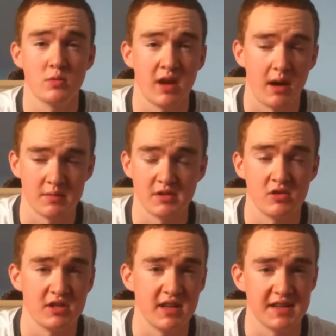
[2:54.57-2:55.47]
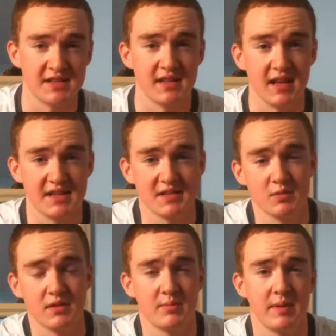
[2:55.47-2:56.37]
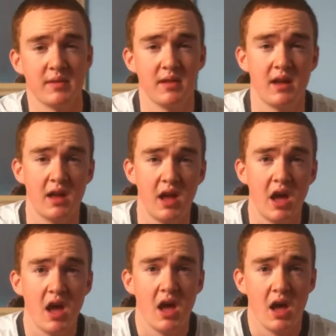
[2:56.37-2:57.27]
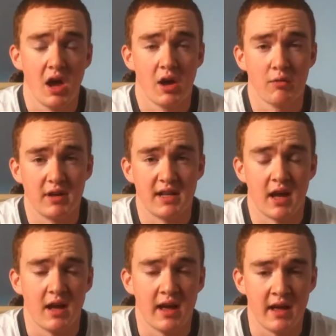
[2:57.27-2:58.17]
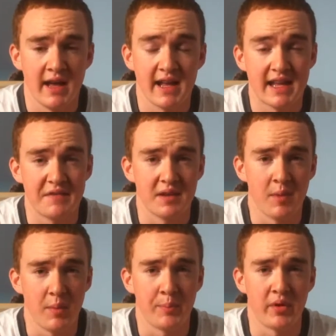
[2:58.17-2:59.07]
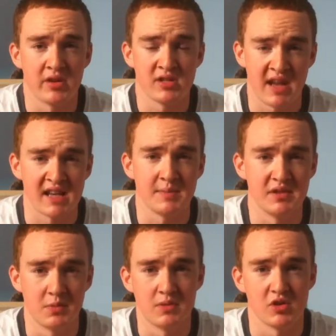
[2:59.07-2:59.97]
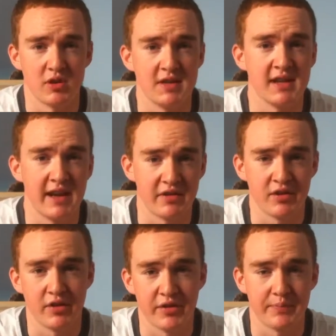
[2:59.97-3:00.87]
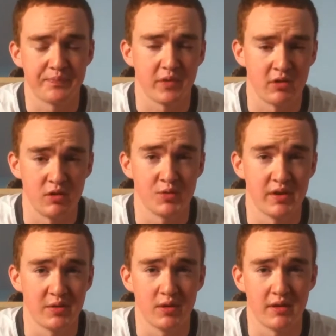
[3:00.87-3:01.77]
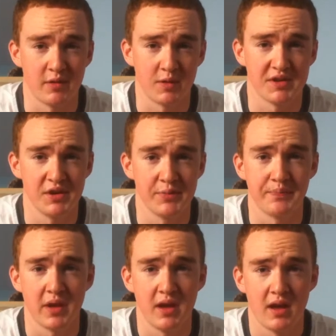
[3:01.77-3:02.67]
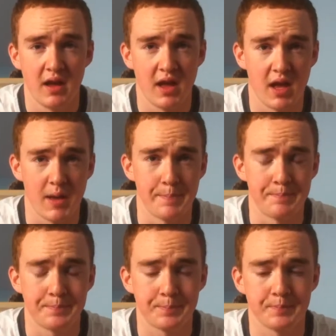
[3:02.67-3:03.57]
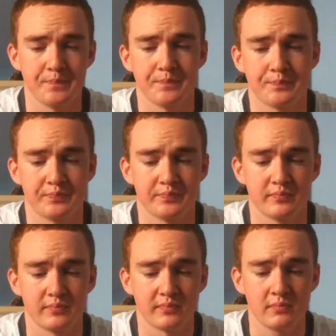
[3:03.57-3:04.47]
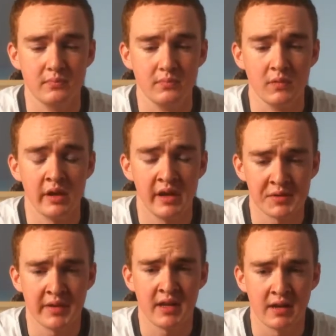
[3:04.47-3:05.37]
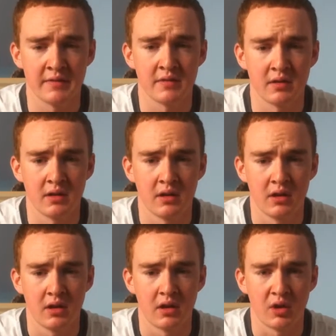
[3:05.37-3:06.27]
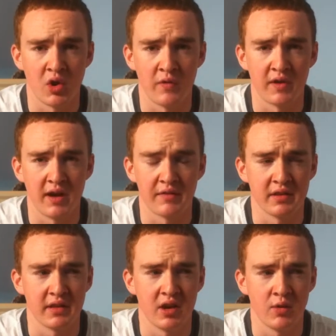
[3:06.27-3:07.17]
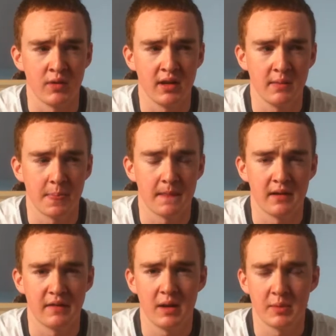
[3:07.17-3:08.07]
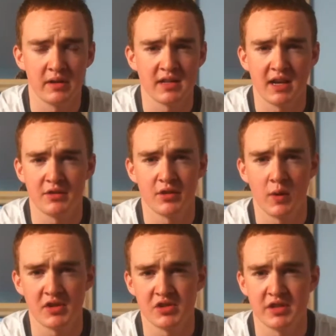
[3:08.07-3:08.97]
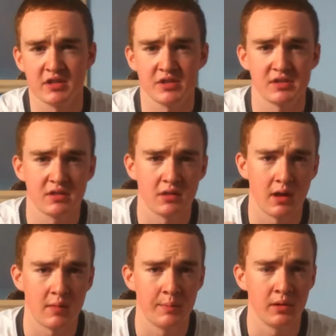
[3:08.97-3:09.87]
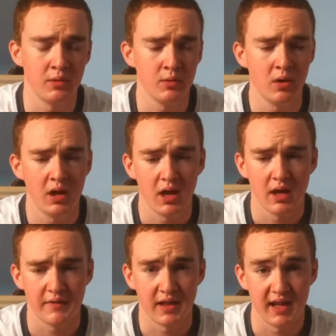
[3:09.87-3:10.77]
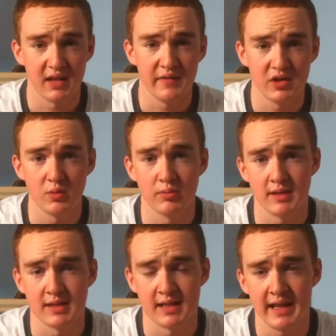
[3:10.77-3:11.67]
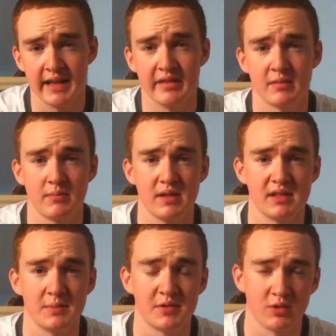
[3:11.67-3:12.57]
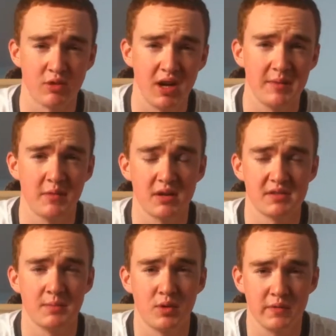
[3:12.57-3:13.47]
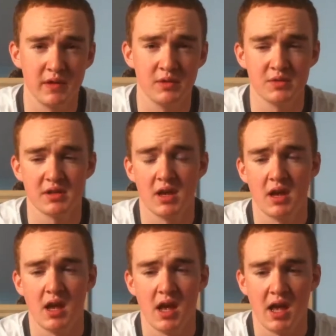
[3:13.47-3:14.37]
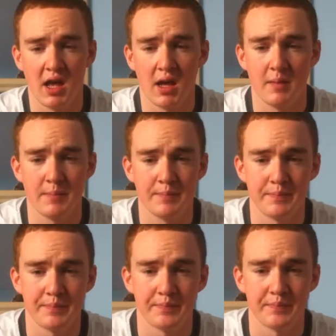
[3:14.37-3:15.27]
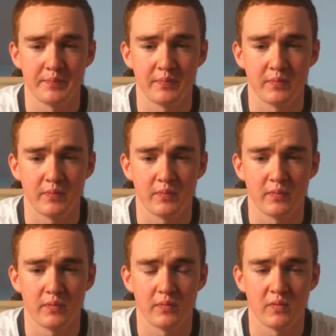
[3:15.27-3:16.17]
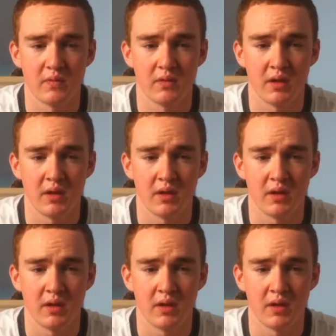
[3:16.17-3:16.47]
So it's always just hit the carbs. I know carbs usually taste nicest, people really hate giving them up, but it just has to be done trying to diet or cut or lose weight, whatever you want to do. So I think I've covered everything there, really. If anybody has any other questions, you can just comment below. If you liked the video, please like it. Please subscribe if you want some more videos. As